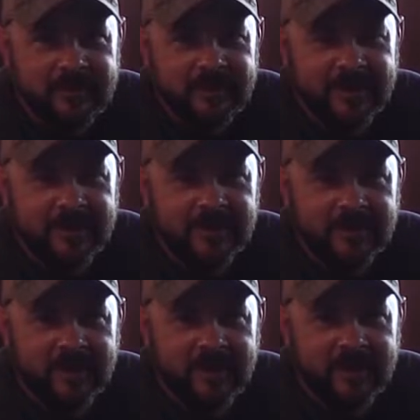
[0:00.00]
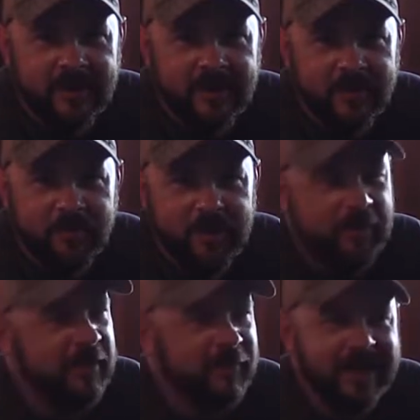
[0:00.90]
It's
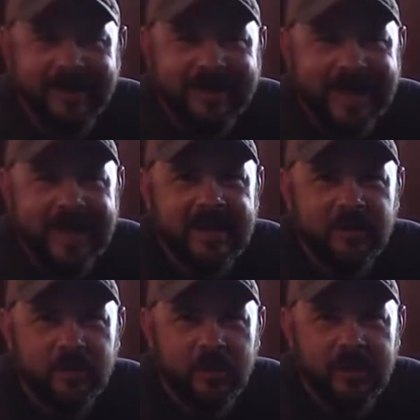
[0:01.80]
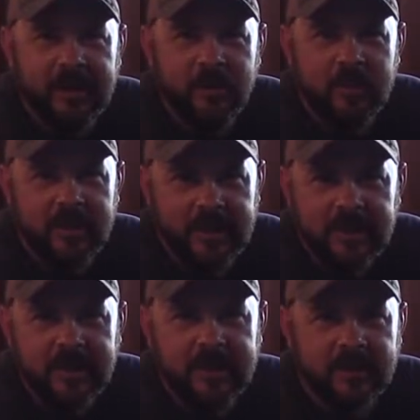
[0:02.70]
probably about 93 with a heat
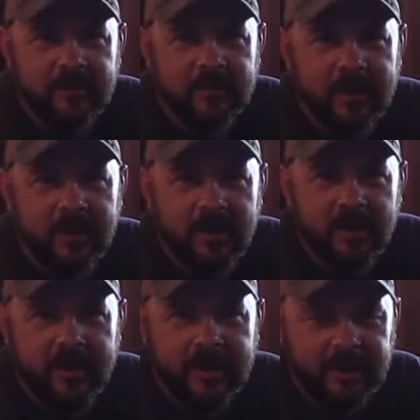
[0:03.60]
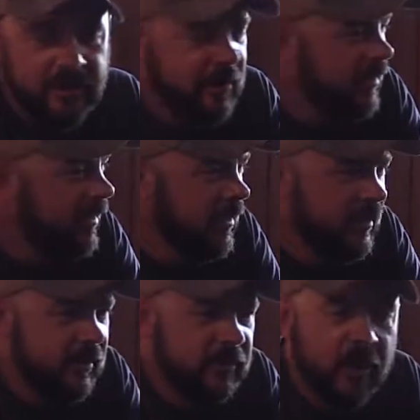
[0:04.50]
index of about 108.
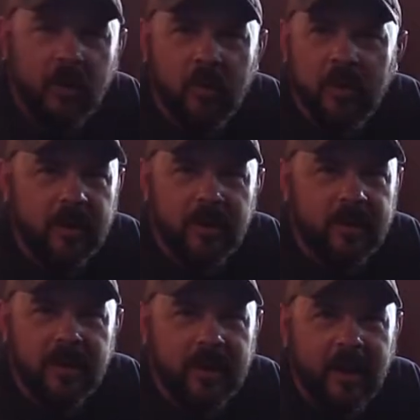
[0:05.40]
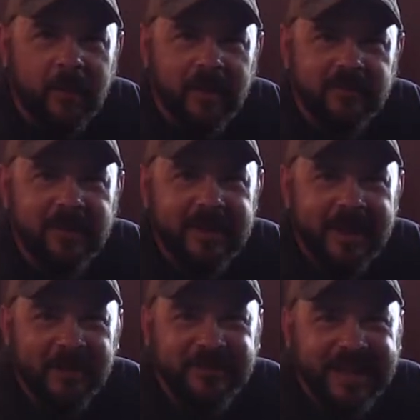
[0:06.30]
So I'm not sitting
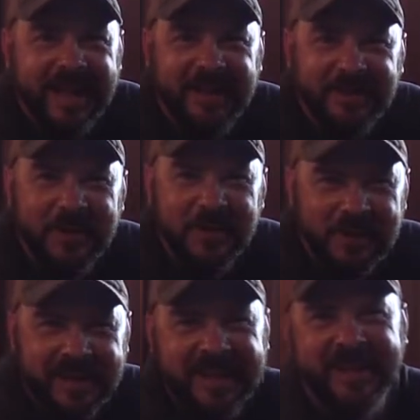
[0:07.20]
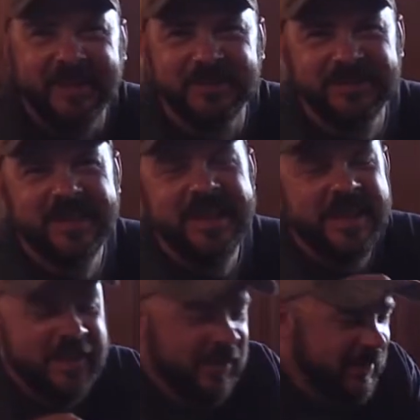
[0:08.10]
outside doing this.
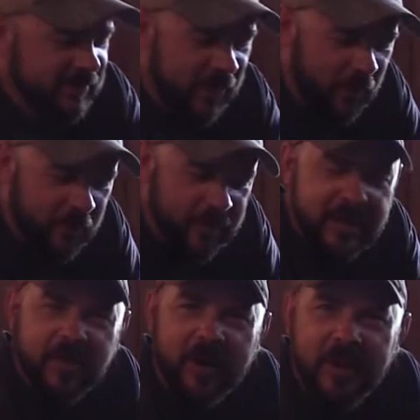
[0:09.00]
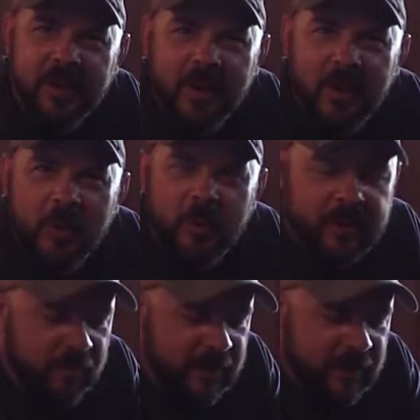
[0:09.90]
So anyway, we come